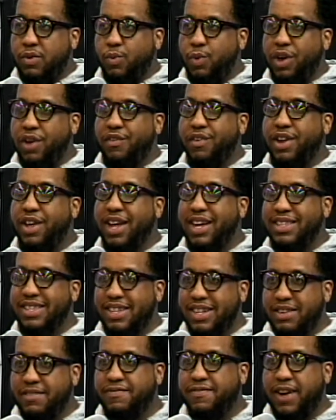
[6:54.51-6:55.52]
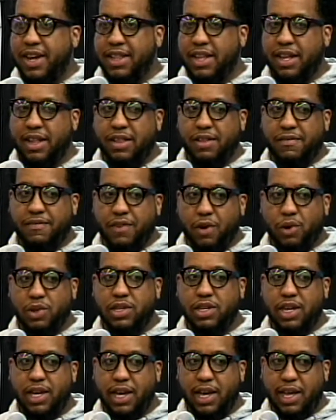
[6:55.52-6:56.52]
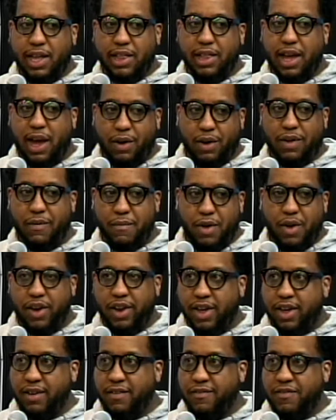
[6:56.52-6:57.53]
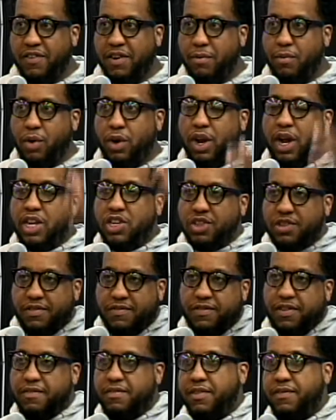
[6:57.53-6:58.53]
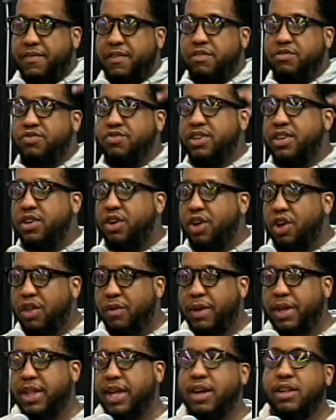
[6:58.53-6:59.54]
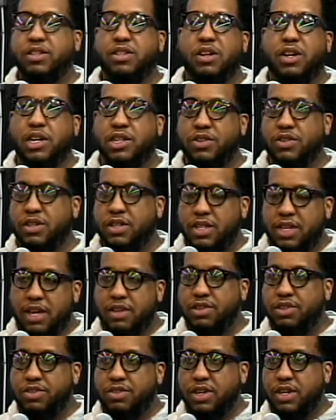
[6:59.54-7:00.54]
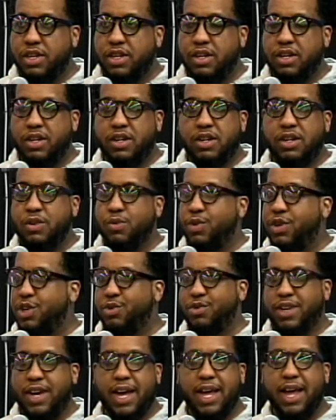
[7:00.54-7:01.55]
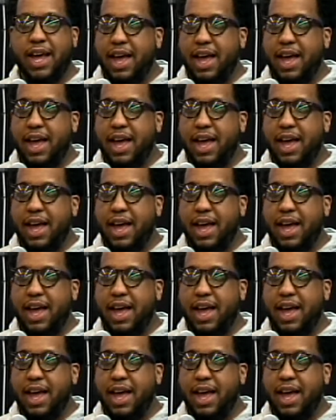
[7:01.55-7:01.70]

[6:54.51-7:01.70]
We already identified that the folks in our community, from 155th Street all the way down to 110th Street, we do not